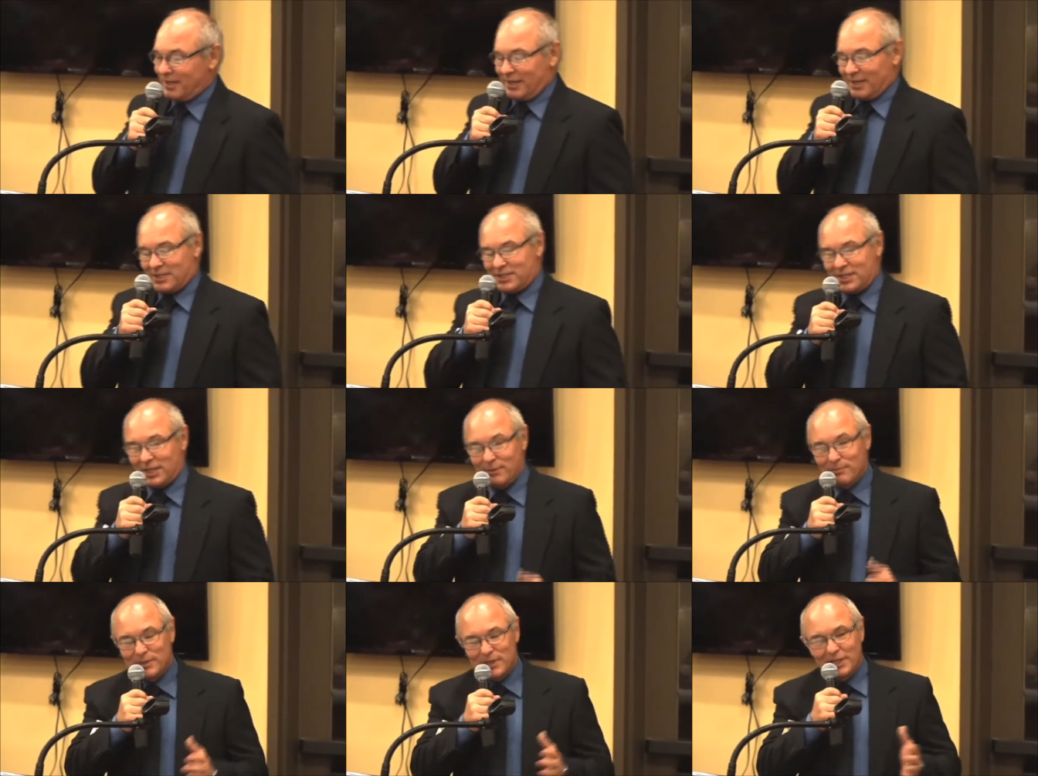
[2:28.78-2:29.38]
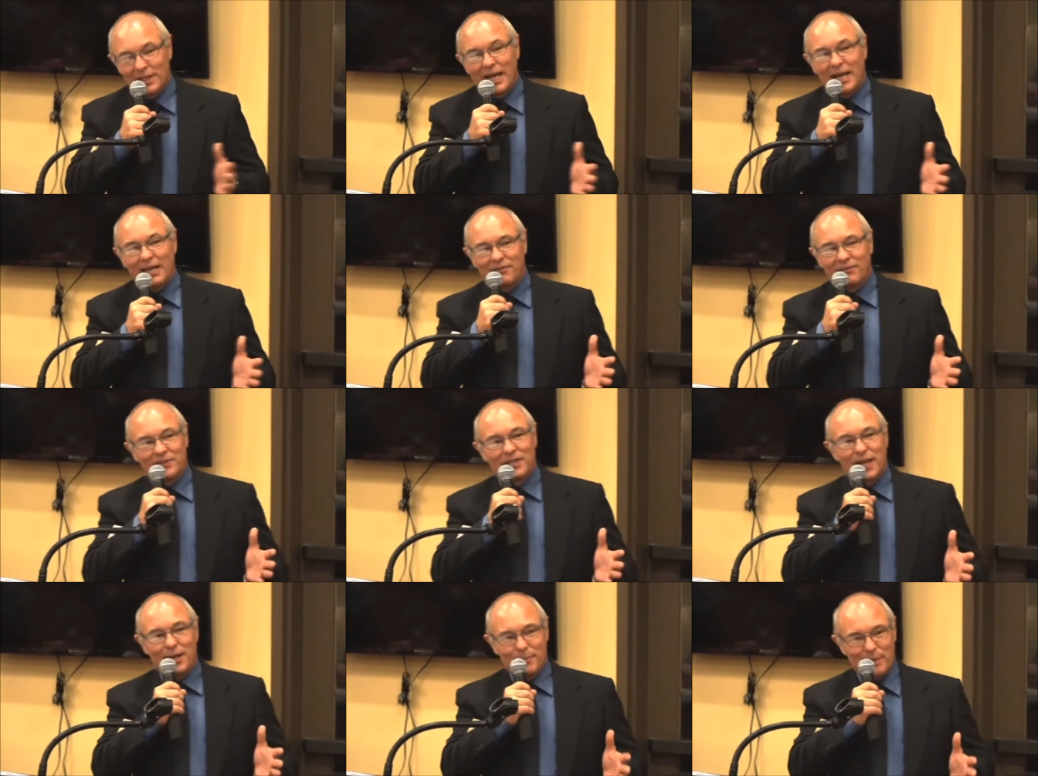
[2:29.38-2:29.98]
It seems a
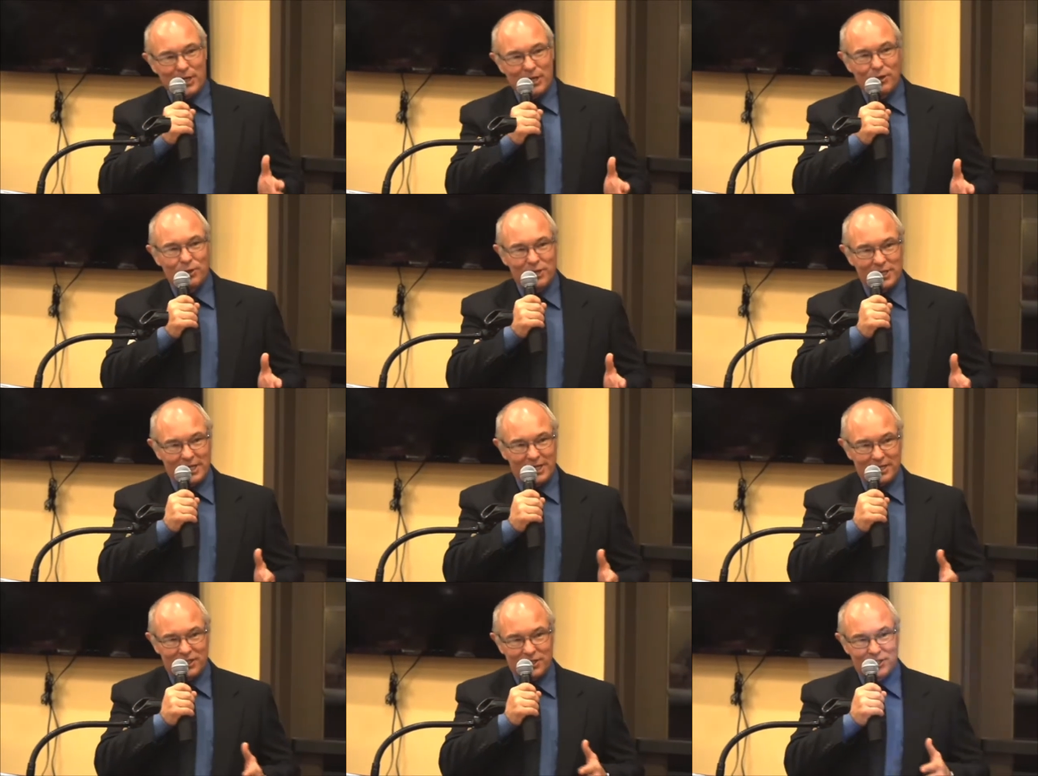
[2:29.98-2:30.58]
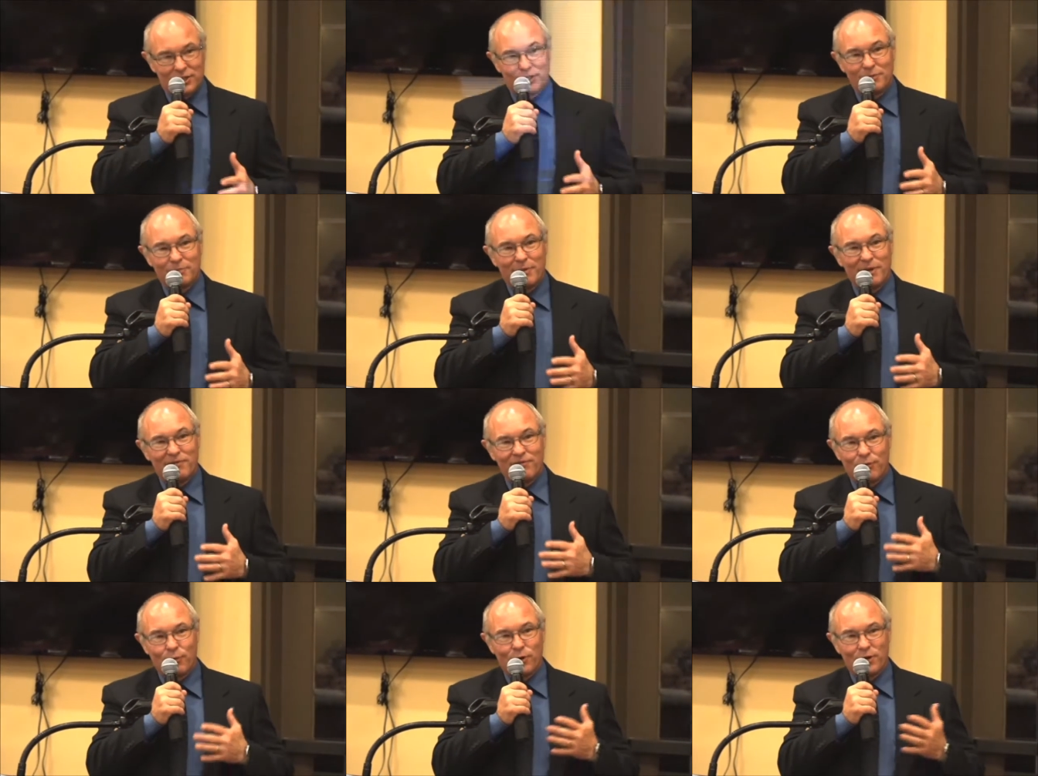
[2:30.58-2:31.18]
lifetime ago that I stood
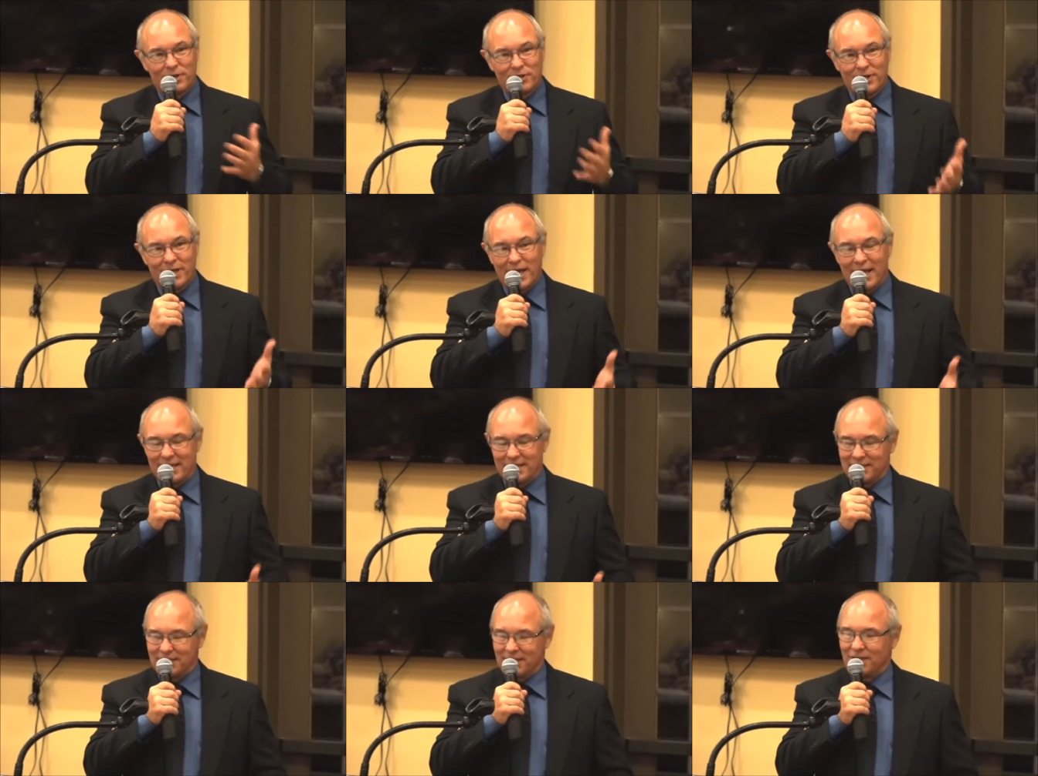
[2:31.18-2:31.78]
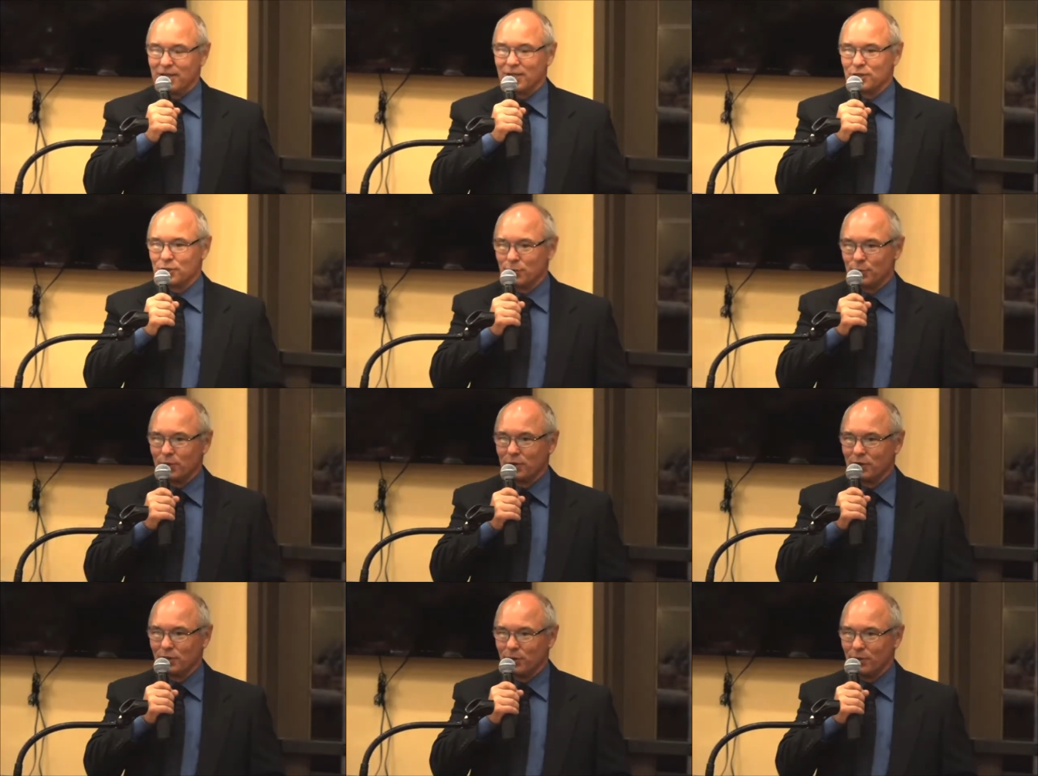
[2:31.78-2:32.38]
before you guys in this
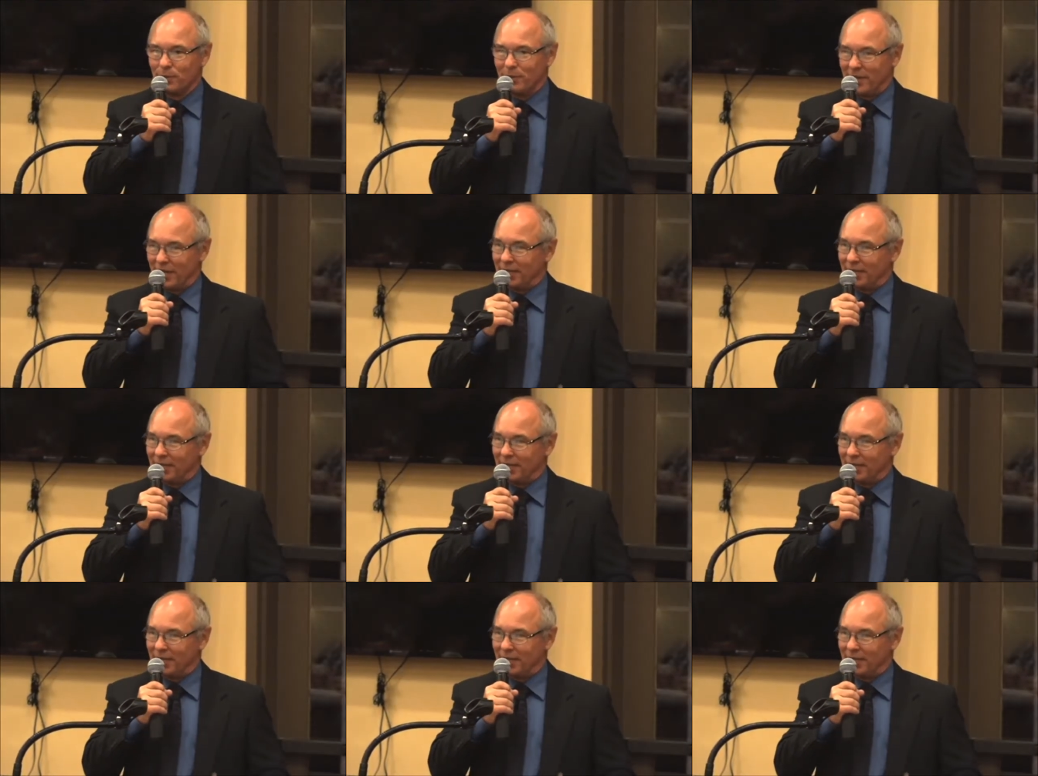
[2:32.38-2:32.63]
room